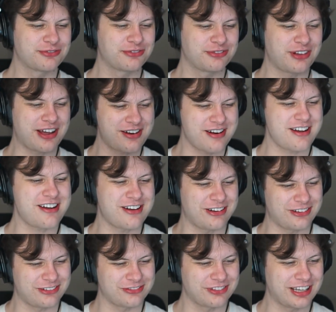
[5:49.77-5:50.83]
I don't
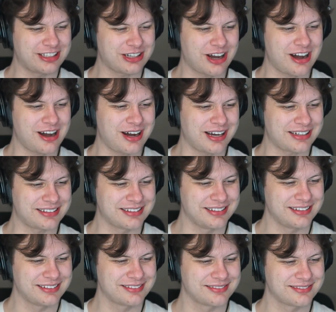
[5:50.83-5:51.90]
know. It's hot.
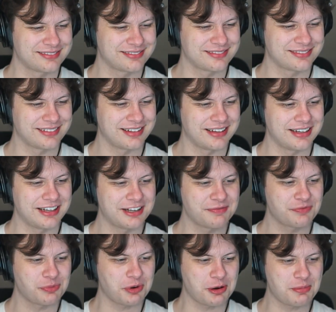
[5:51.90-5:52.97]

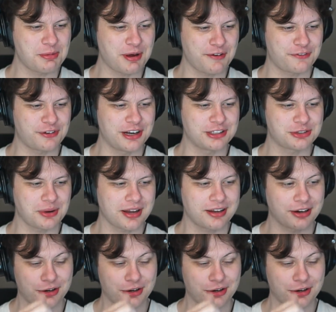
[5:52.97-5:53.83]
Want to be my friend so I can